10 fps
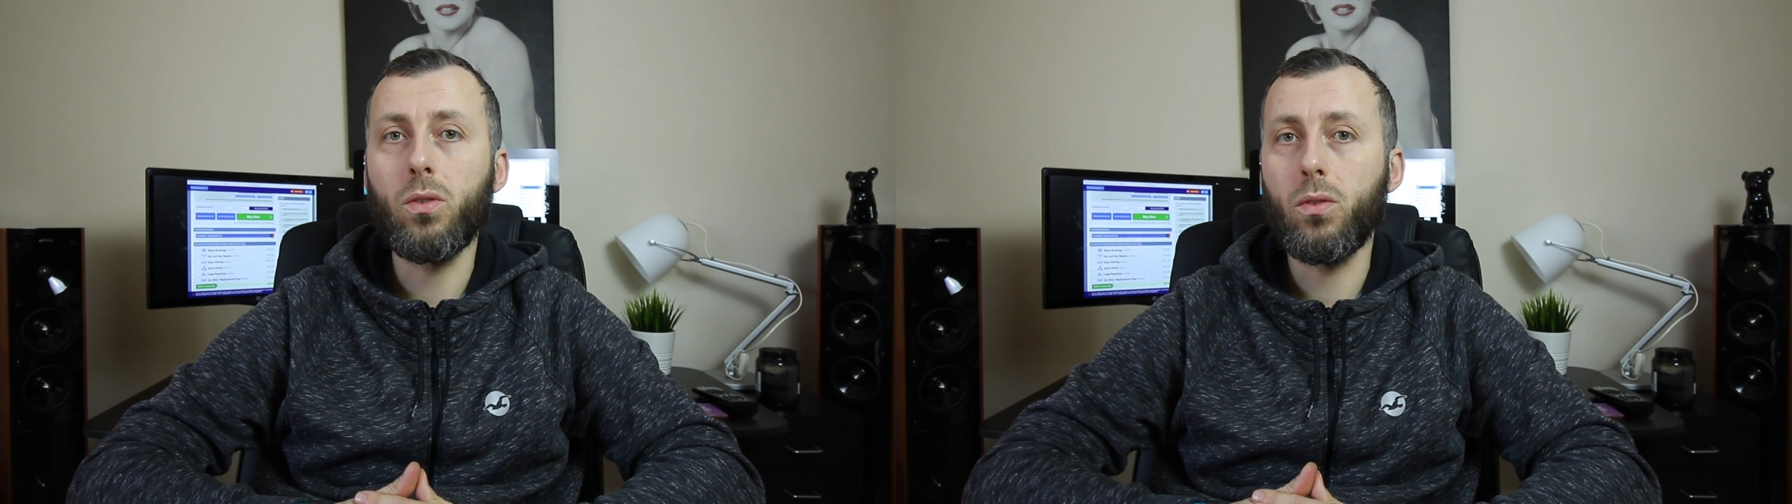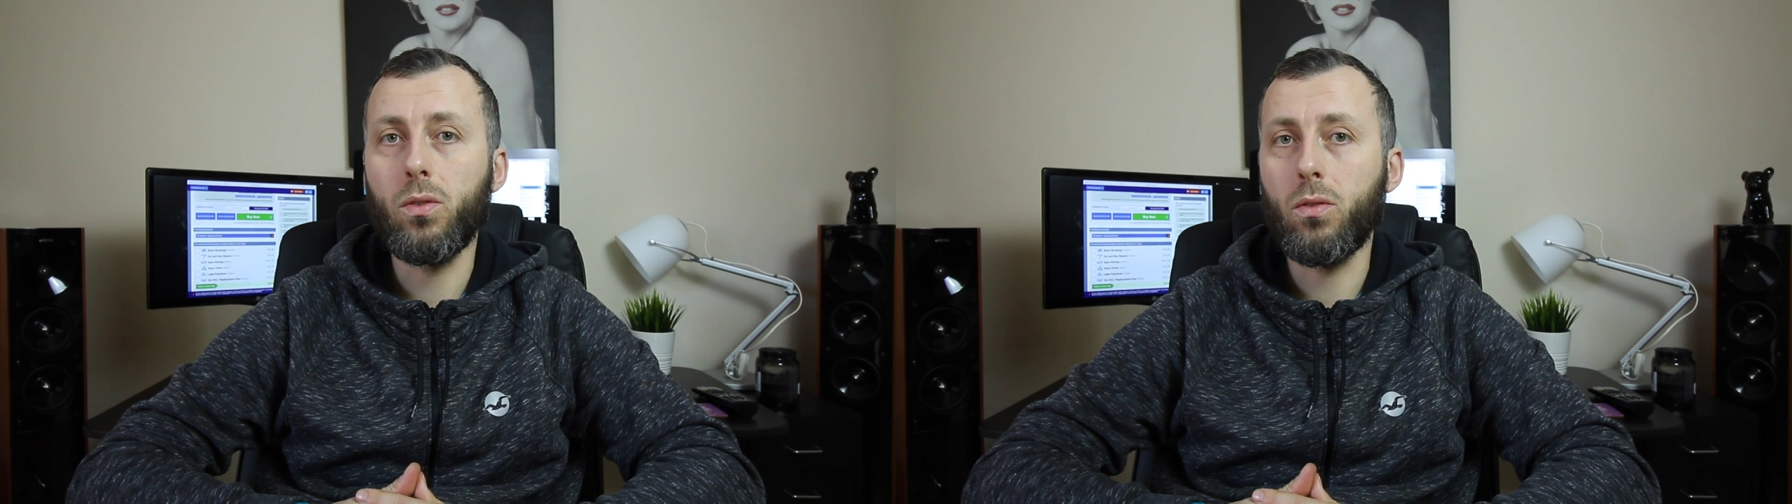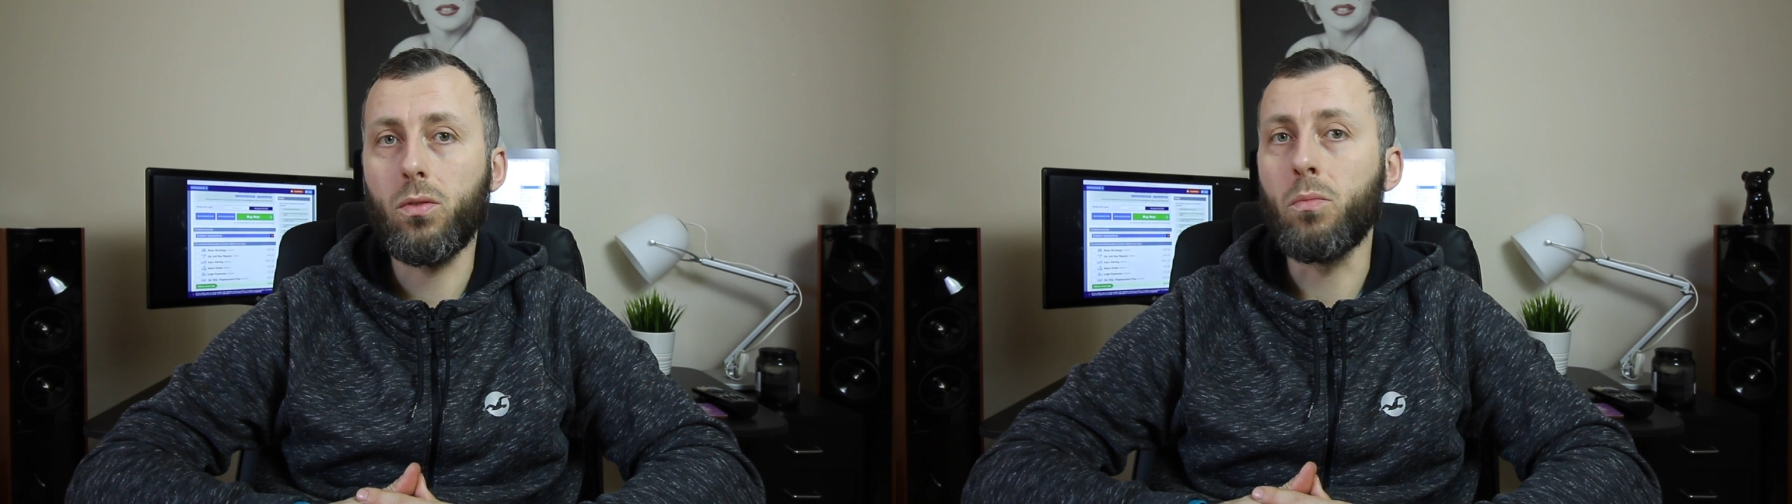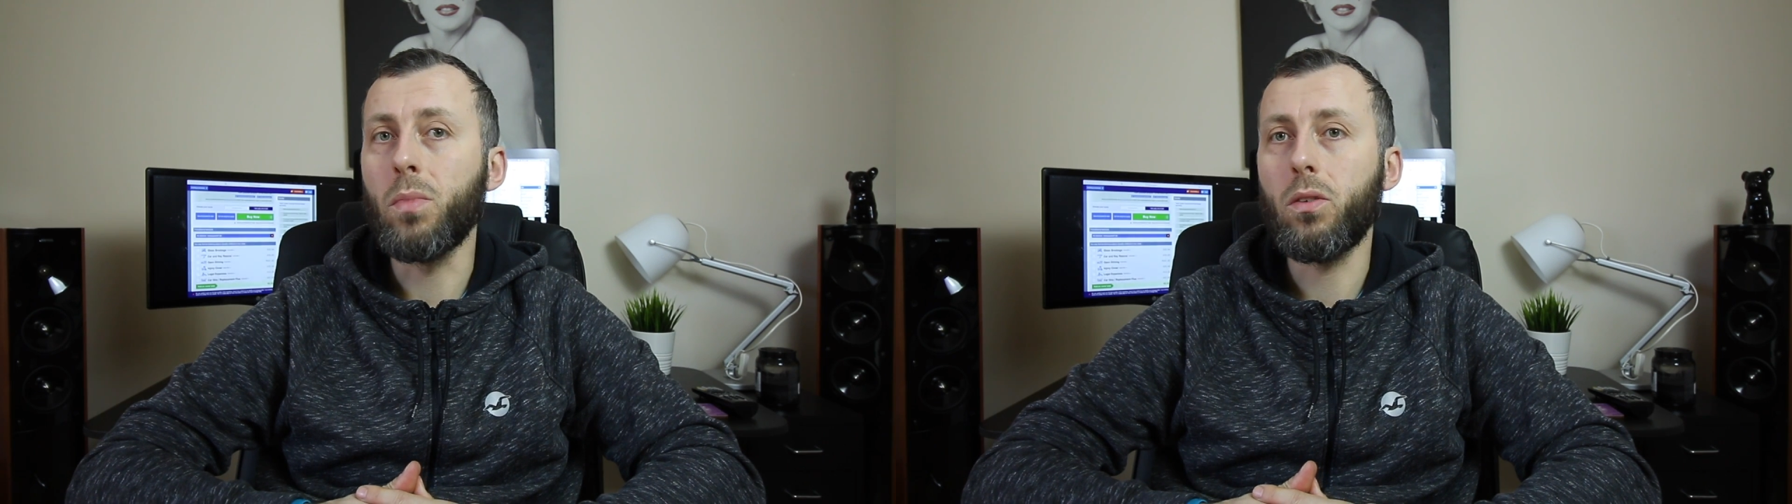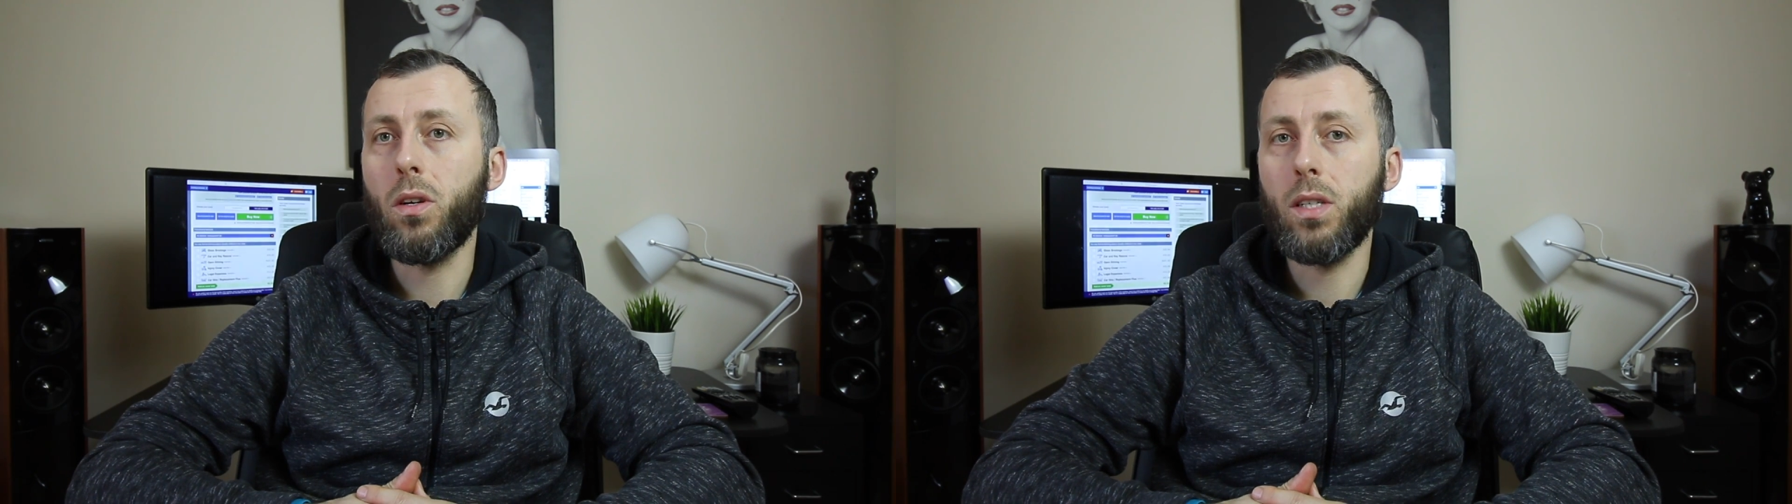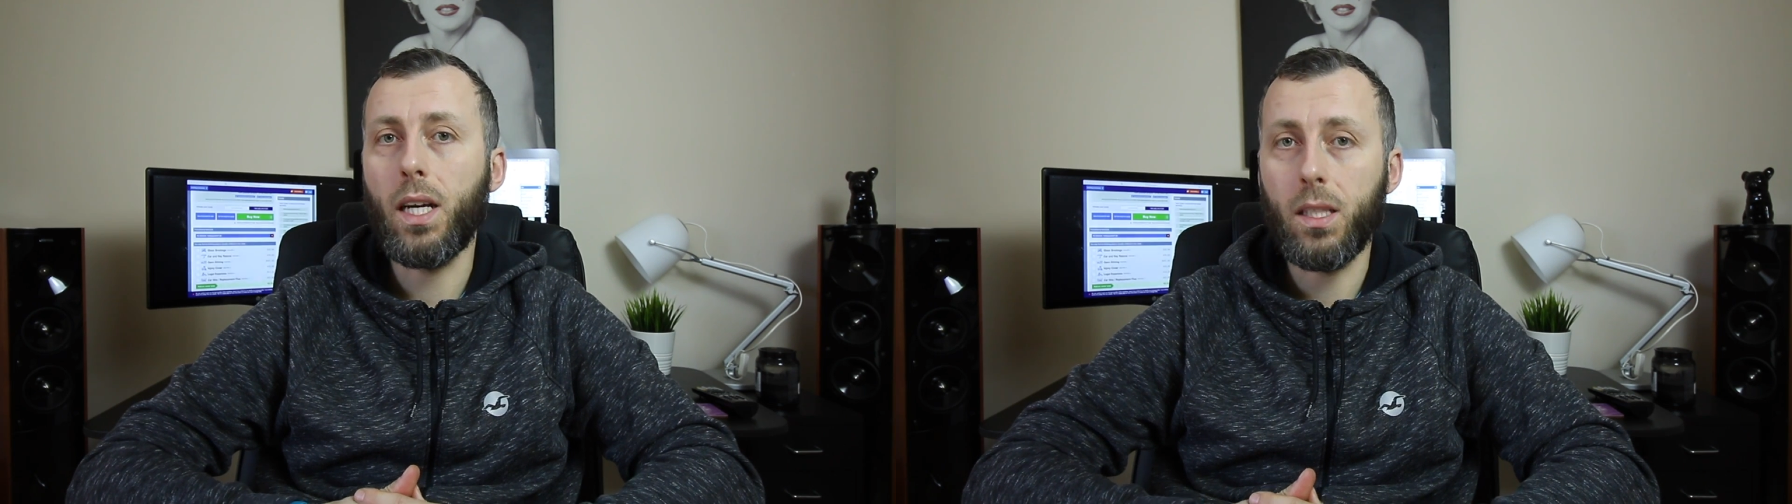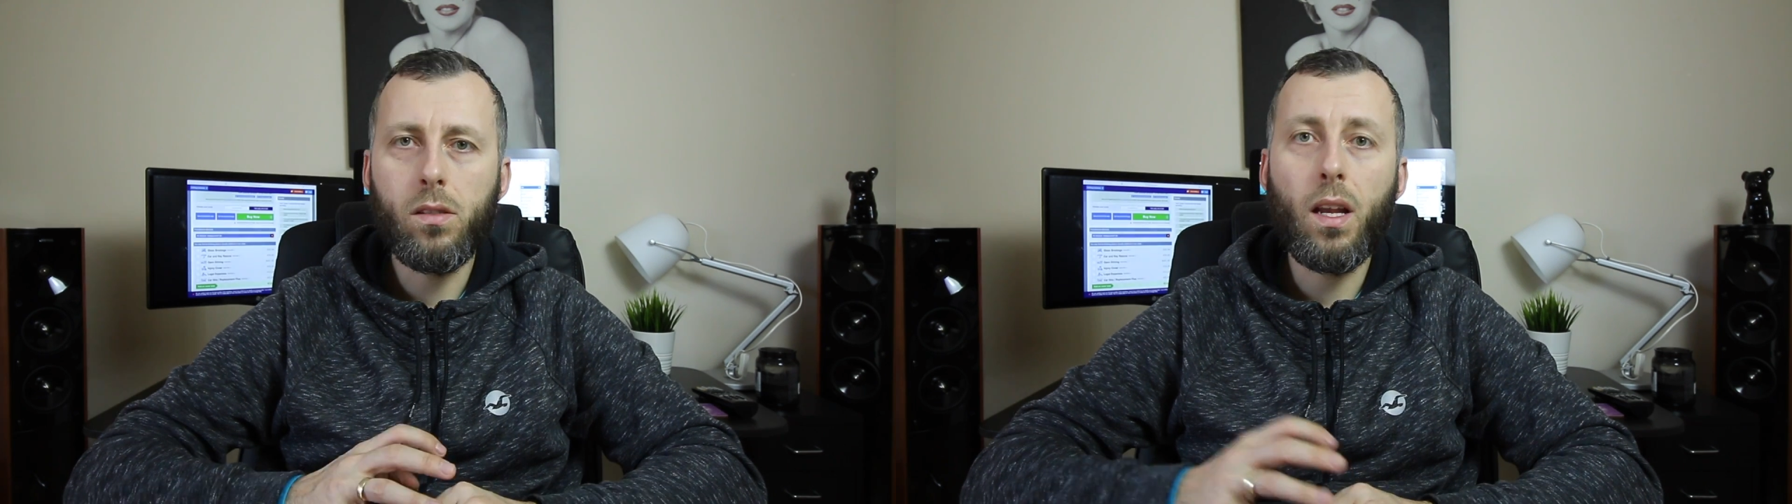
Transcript: to mirror that.